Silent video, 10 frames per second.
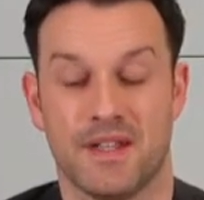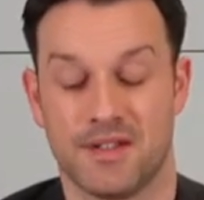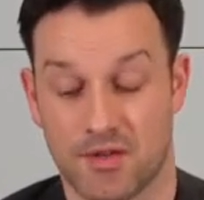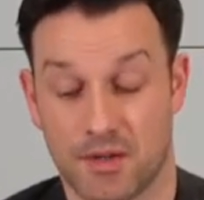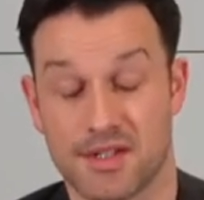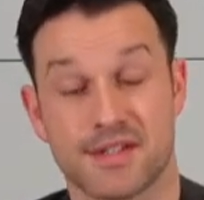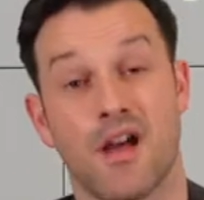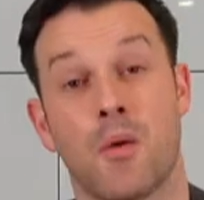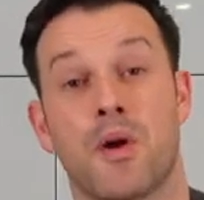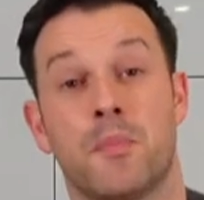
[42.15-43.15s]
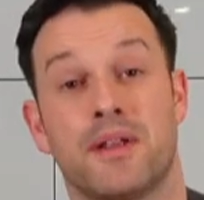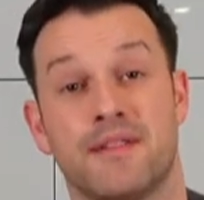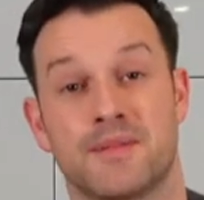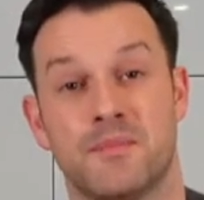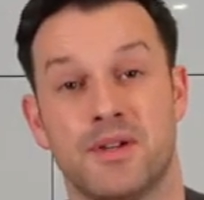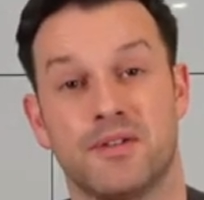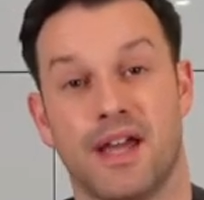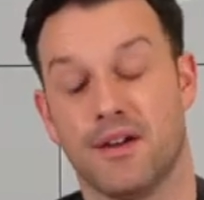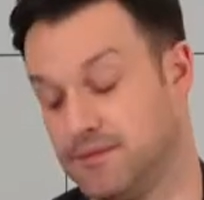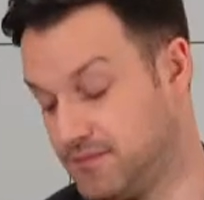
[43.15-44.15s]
So I'm going to start prepping this meal now.